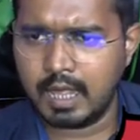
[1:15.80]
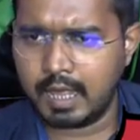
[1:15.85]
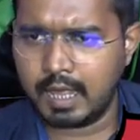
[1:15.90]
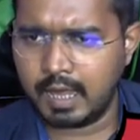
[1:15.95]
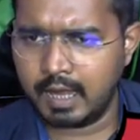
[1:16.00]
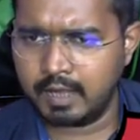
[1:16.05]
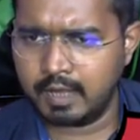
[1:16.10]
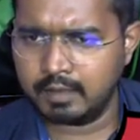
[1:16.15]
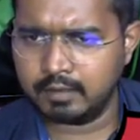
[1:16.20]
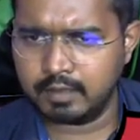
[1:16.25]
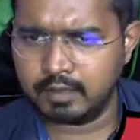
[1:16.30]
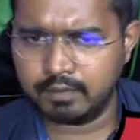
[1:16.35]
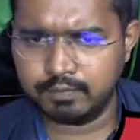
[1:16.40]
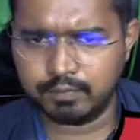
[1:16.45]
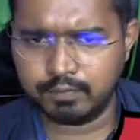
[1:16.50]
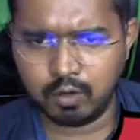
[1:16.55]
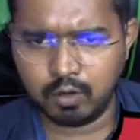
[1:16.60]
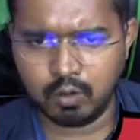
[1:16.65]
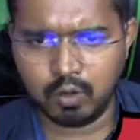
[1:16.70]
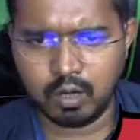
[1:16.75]
And then
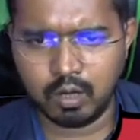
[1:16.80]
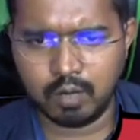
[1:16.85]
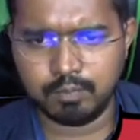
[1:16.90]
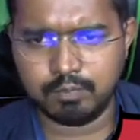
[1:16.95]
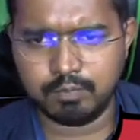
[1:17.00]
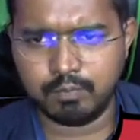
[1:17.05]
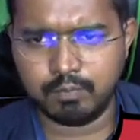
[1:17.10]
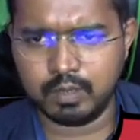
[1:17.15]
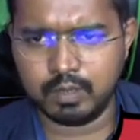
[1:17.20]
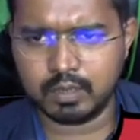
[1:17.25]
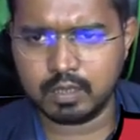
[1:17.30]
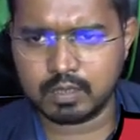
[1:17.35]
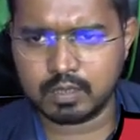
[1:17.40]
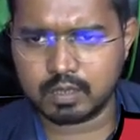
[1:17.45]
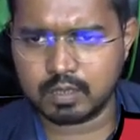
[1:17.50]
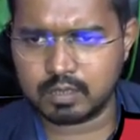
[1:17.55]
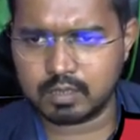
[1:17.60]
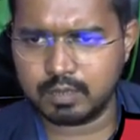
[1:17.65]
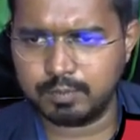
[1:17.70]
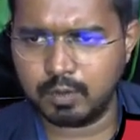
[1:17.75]
follow up, we'll
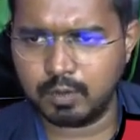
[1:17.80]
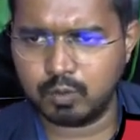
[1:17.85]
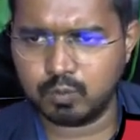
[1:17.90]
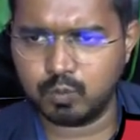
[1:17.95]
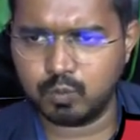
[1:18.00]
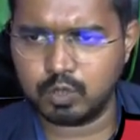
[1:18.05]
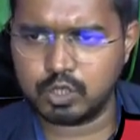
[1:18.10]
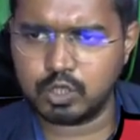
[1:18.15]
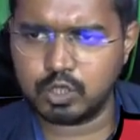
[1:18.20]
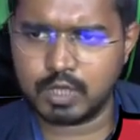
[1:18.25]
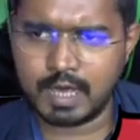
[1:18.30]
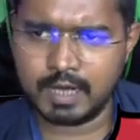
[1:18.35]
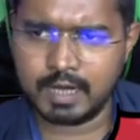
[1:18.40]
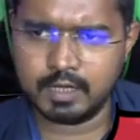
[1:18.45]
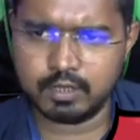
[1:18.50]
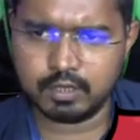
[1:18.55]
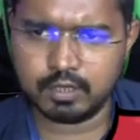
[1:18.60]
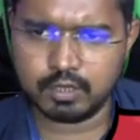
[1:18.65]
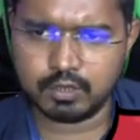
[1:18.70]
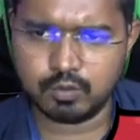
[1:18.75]
discuss about what
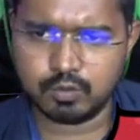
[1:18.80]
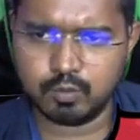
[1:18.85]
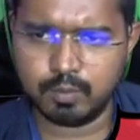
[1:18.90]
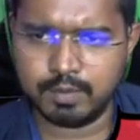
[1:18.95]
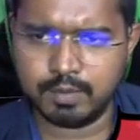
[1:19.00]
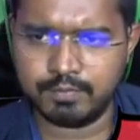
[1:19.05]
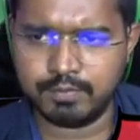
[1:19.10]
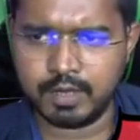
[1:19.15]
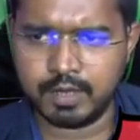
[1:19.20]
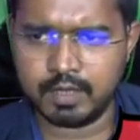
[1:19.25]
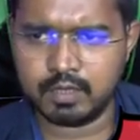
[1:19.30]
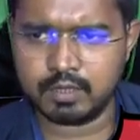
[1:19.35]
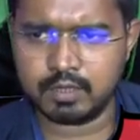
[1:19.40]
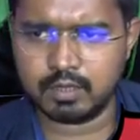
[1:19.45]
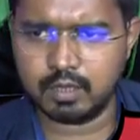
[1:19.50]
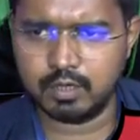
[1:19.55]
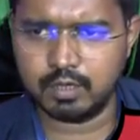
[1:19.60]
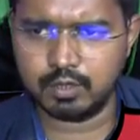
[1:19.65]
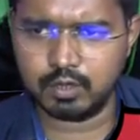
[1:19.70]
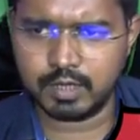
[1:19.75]
challenges you may
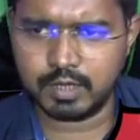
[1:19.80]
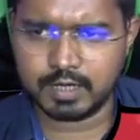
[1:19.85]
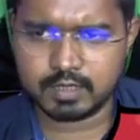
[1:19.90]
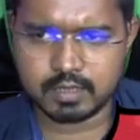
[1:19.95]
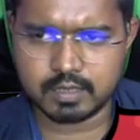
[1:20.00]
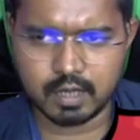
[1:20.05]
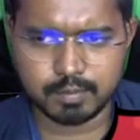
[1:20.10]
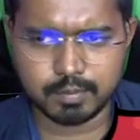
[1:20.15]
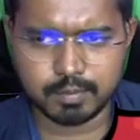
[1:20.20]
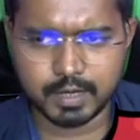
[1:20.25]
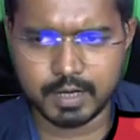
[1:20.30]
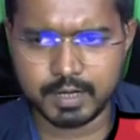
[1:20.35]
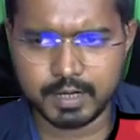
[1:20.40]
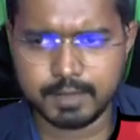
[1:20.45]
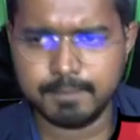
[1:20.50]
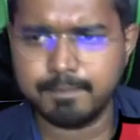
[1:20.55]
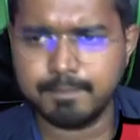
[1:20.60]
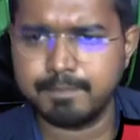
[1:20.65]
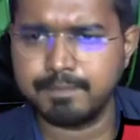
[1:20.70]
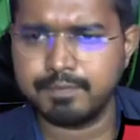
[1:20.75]
face in your next
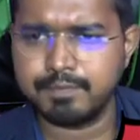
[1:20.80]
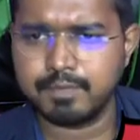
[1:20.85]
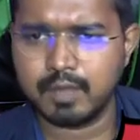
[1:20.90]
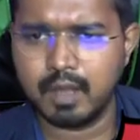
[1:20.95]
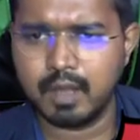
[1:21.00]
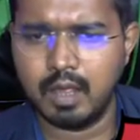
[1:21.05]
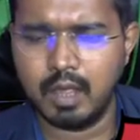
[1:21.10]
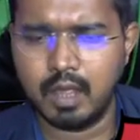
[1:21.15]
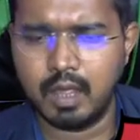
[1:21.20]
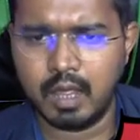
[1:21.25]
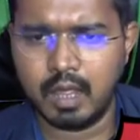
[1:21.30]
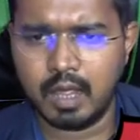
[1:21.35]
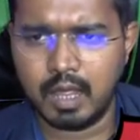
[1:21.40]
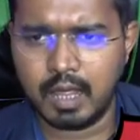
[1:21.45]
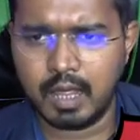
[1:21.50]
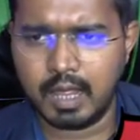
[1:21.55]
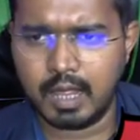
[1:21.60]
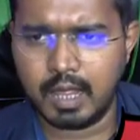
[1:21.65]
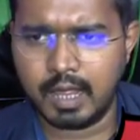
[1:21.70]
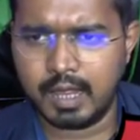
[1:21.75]
upgrade.
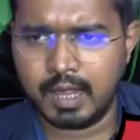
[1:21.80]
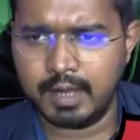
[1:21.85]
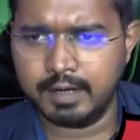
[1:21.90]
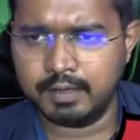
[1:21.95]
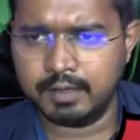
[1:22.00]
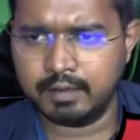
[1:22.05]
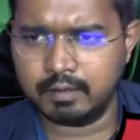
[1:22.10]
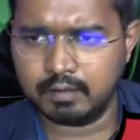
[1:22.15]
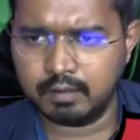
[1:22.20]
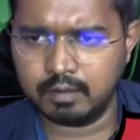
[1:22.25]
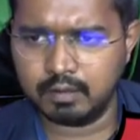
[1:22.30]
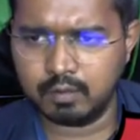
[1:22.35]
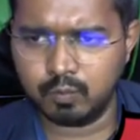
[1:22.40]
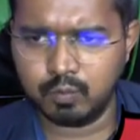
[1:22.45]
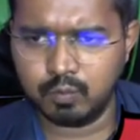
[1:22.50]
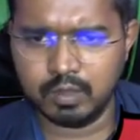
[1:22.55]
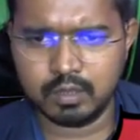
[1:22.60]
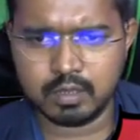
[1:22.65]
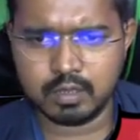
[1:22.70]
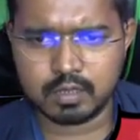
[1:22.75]
And
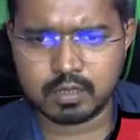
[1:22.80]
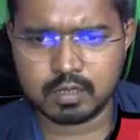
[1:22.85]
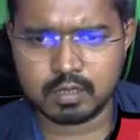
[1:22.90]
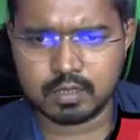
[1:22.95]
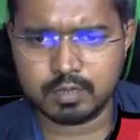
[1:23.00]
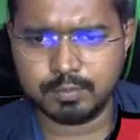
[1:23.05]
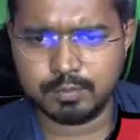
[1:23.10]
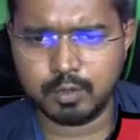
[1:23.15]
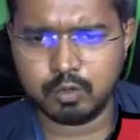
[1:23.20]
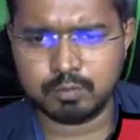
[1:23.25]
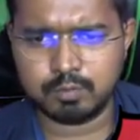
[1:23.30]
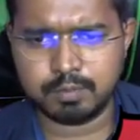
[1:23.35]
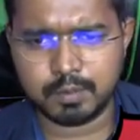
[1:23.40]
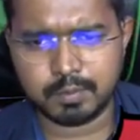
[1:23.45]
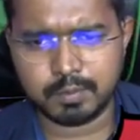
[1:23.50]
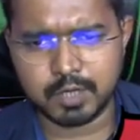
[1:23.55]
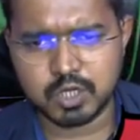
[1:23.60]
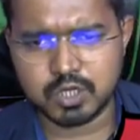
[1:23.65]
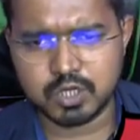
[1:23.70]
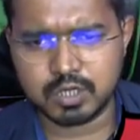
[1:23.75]
we'll discuss about
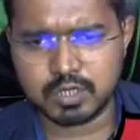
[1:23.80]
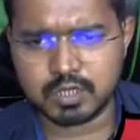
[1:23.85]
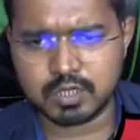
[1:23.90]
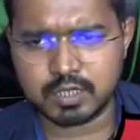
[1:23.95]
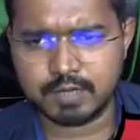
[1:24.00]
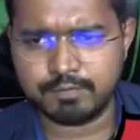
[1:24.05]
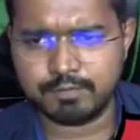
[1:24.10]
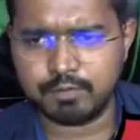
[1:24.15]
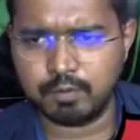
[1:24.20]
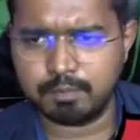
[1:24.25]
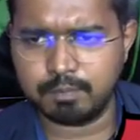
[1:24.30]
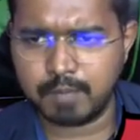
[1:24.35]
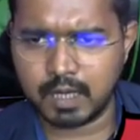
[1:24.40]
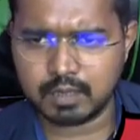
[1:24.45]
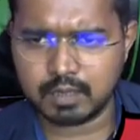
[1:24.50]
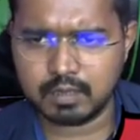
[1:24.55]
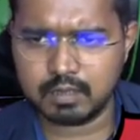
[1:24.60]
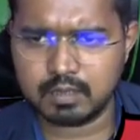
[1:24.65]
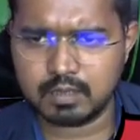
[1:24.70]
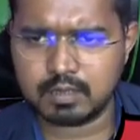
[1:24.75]
preparation step for
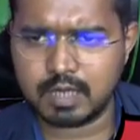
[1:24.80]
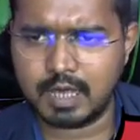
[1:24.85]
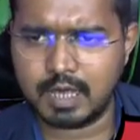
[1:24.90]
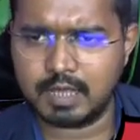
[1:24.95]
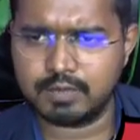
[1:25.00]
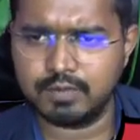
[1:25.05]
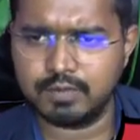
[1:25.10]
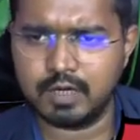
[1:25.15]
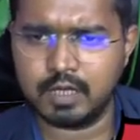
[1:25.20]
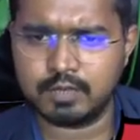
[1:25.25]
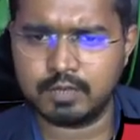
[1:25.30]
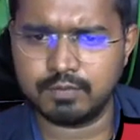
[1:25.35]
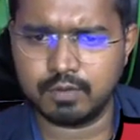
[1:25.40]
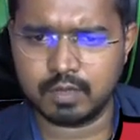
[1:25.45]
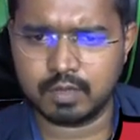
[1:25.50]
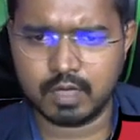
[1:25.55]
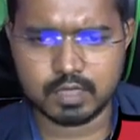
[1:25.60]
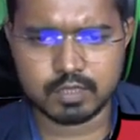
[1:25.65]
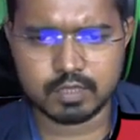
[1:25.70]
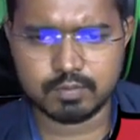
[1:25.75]
partners as well as for
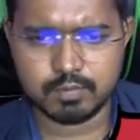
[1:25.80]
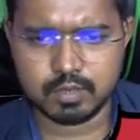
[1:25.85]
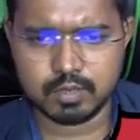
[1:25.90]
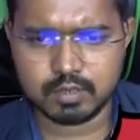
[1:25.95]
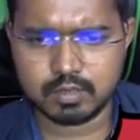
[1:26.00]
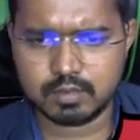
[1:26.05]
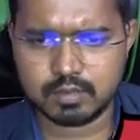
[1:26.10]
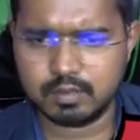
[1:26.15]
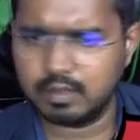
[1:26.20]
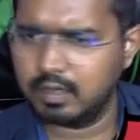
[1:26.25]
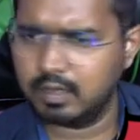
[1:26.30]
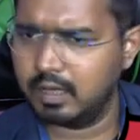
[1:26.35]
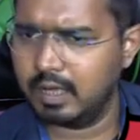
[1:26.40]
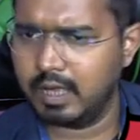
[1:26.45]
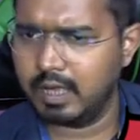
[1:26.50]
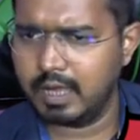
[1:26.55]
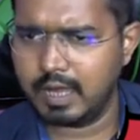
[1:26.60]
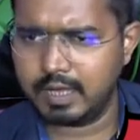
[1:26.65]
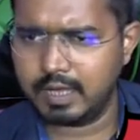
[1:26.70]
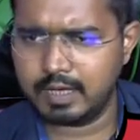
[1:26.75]
customers.
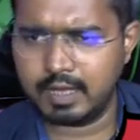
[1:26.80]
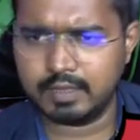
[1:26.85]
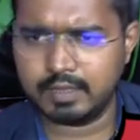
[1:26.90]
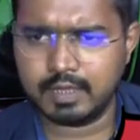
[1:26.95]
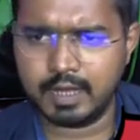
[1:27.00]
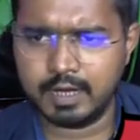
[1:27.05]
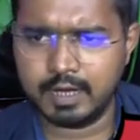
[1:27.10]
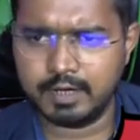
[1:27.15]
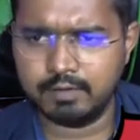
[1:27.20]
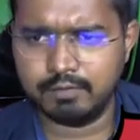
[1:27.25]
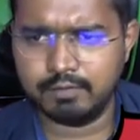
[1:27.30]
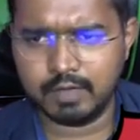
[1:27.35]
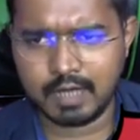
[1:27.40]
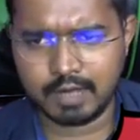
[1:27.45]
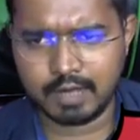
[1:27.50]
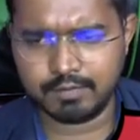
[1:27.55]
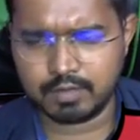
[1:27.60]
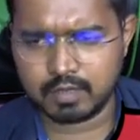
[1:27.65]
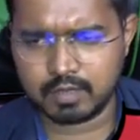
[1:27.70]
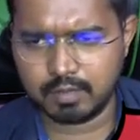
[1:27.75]
And at the end, we'll
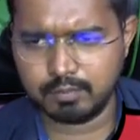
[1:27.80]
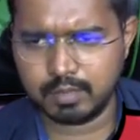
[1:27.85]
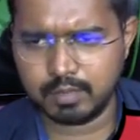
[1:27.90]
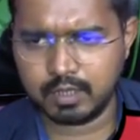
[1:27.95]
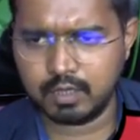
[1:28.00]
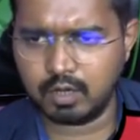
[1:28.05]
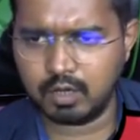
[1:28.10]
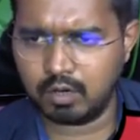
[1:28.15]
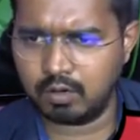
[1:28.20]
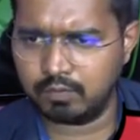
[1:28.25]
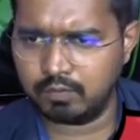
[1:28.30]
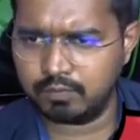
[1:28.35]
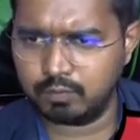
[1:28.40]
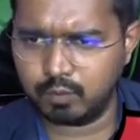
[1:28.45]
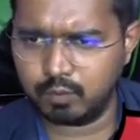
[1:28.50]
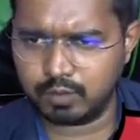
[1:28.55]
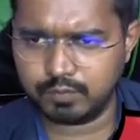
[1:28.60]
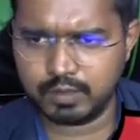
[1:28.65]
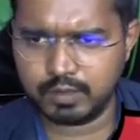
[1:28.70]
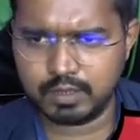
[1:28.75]
have a summary of
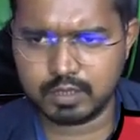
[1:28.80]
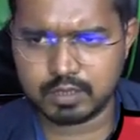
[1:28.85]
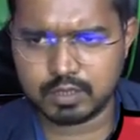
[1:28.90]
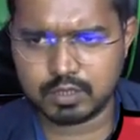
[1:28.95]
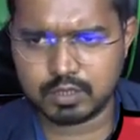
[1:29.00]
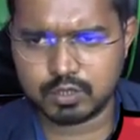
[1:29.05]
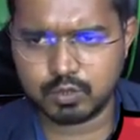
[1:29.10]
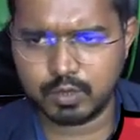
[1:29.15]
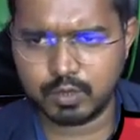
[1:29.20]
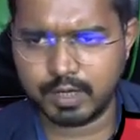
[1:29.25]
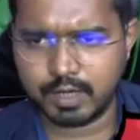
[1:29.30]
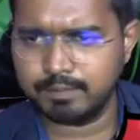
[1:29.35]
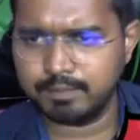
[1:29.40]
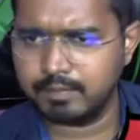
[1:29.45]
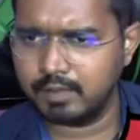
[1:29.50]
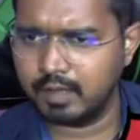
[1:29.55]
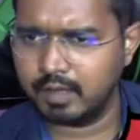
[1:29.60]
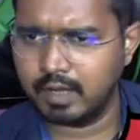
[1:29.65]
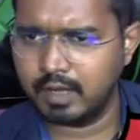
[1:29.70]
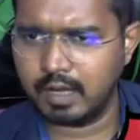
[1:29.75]
what we discussed today.
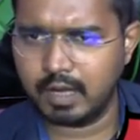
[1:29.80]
